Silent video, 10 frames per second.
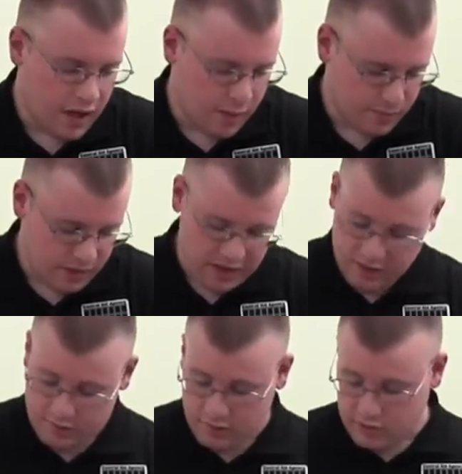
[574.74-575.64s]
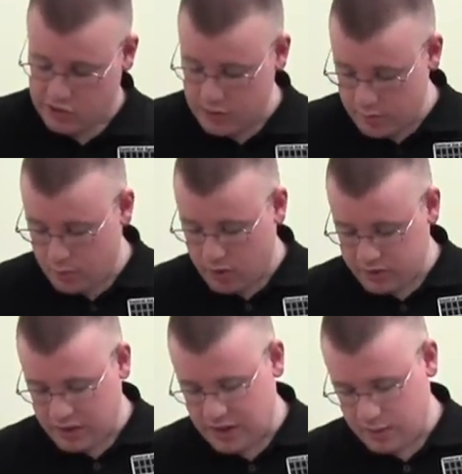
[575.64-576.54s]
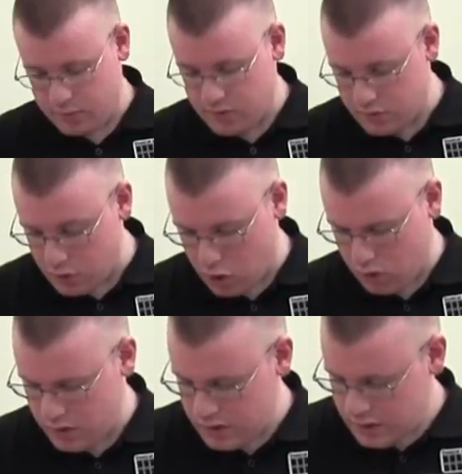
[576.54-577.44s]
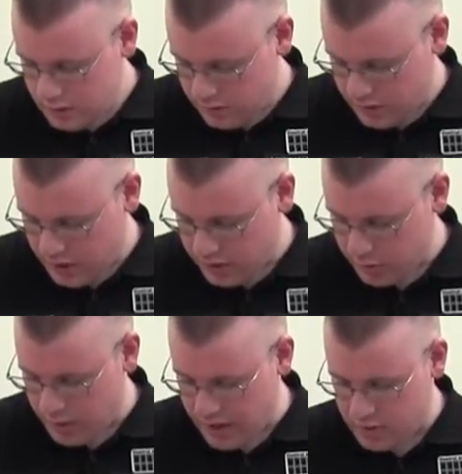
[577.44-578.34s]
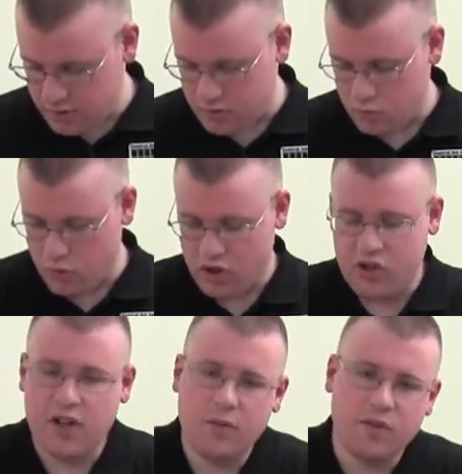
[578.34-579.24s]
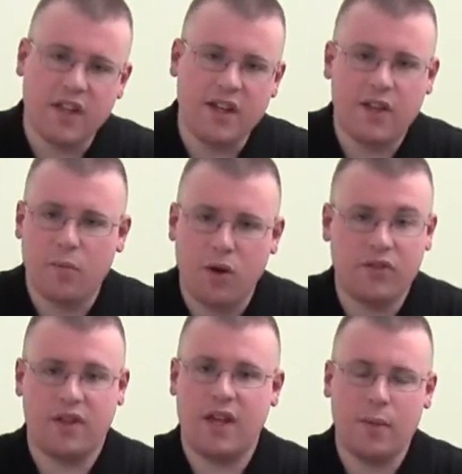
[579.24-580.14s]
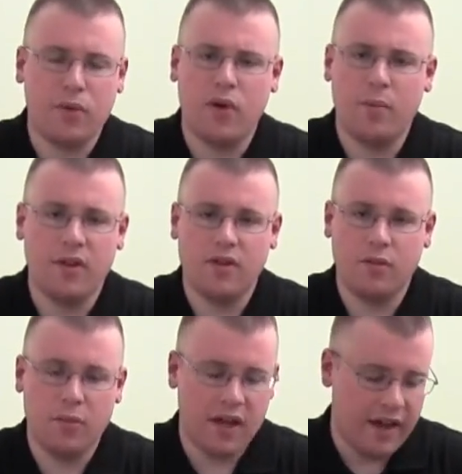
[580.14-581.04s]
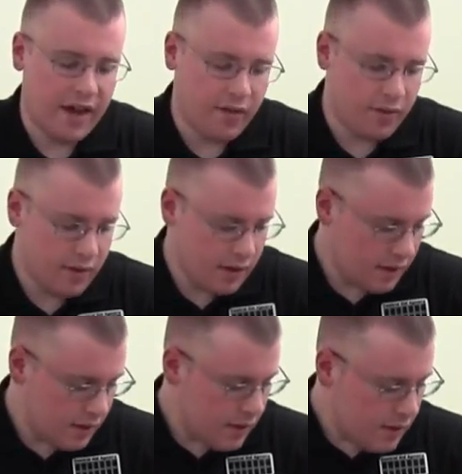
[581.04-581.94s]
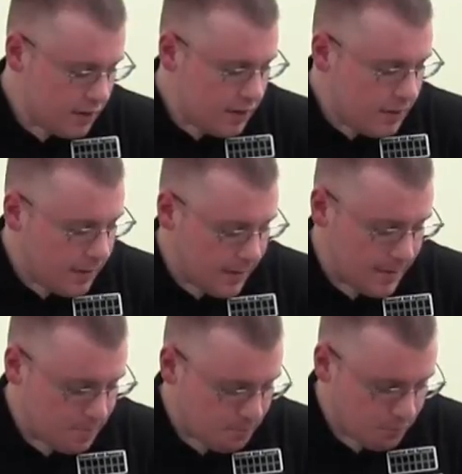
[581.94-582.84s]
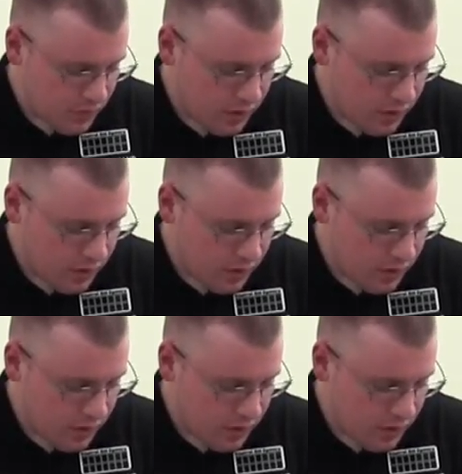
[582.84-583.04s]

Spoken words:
It is legitimate multicam, so the color patterns work good with any other multicam equipment you may have. And